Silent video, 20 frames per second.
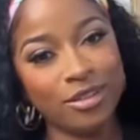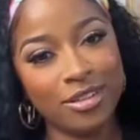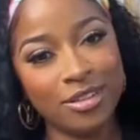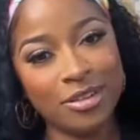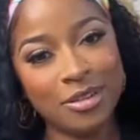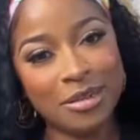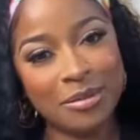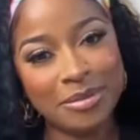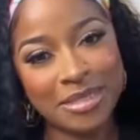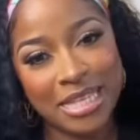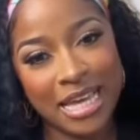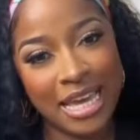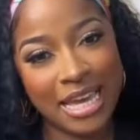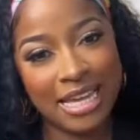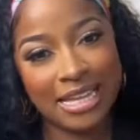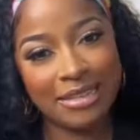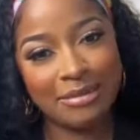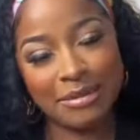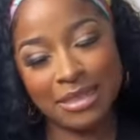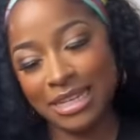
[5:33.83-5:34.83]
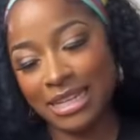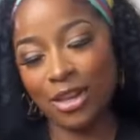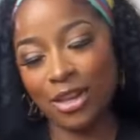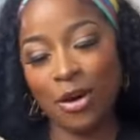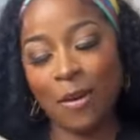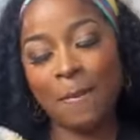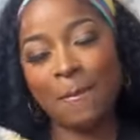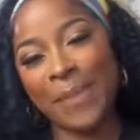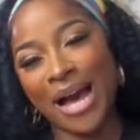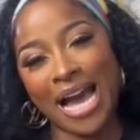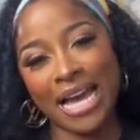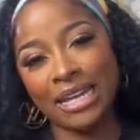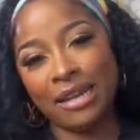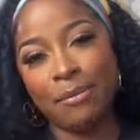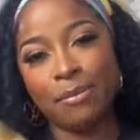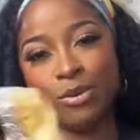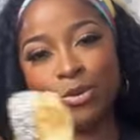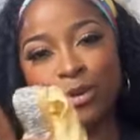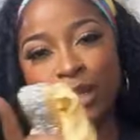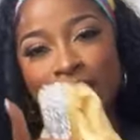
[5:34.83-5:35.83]
You know what I'm saying? Get a little
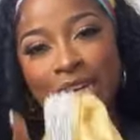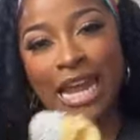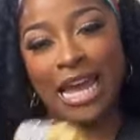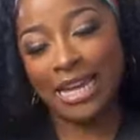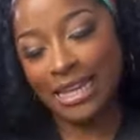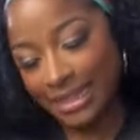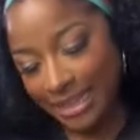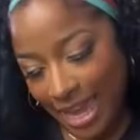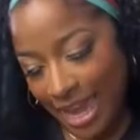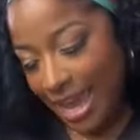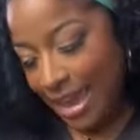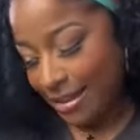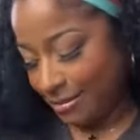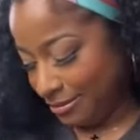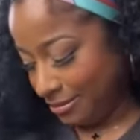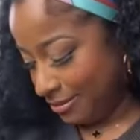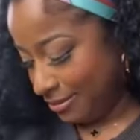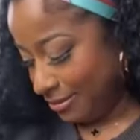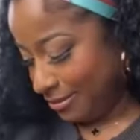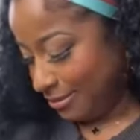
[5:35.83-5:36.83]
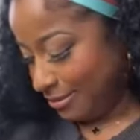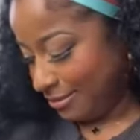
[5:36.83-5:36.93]
bonnet like that.